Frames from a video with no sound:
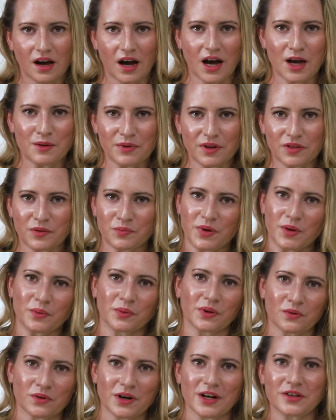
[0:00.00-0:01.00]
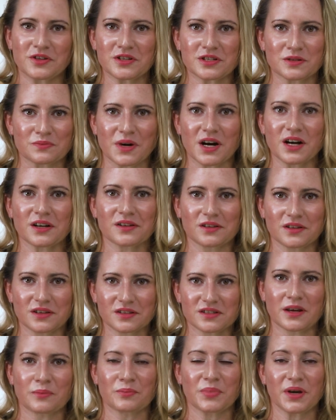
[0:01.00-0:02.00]
I bet the people that write these
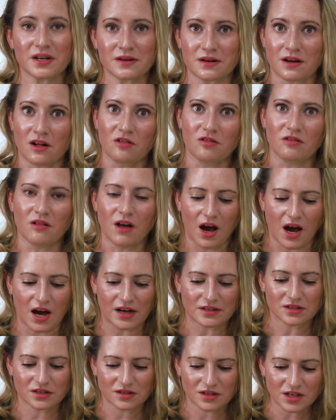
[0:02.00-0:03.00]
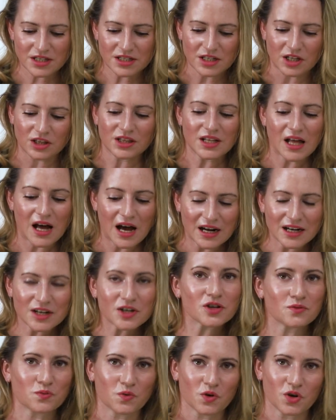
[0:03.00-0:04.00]
marketings get paid a lot. That's a lot of
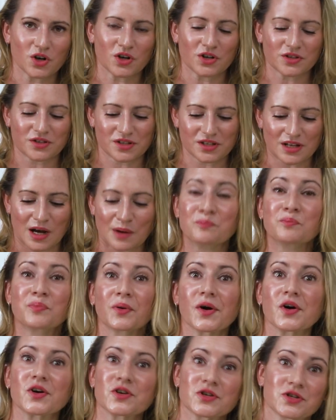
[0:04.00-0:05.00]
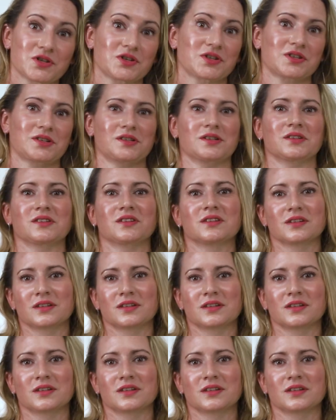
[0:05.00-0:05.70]
good words. A burst.